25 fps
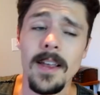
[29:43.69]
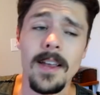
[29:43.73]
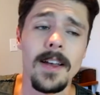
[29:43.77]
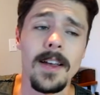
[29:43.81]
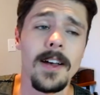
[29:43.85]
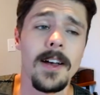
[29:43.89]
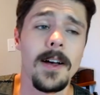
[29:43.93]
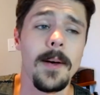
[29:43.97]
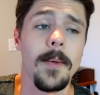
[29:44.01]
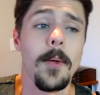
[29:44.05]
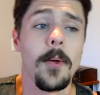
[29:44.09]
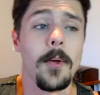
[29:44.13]

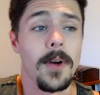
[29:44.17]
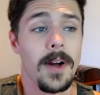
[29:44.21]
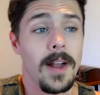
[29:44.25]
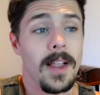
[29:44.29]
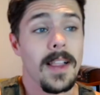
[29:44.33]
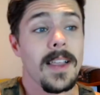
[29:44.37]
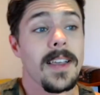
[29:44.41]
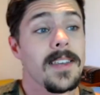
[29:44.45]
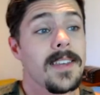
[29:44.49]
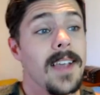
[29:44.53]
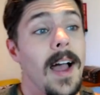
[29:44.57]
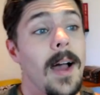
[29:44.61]
or at
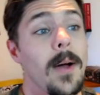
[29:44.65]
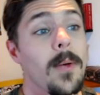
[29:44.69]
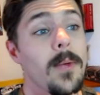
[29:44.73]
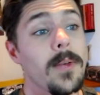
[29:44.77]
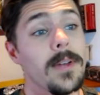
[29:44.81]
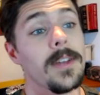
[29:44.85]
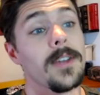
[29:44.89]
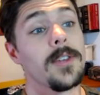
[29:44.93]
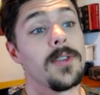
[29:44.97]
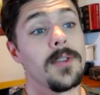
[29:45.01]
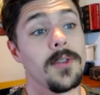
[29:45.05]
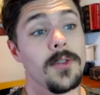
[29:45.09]
least I
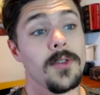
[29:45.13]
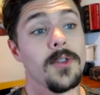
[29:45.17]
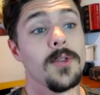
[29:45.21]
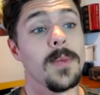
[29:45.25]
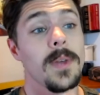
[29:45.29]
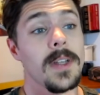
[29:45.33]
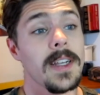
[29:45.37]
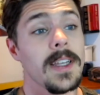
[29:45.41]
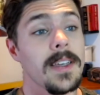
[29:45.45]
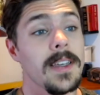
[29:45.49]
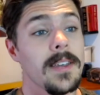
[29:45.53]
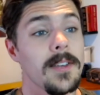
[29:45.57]
would assume
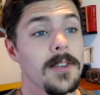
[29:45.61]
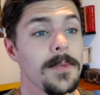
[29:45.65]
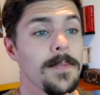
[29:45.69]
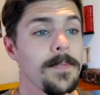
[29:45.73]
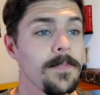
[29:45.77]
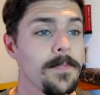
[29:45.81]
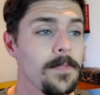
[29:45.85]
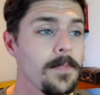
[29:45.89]
it is.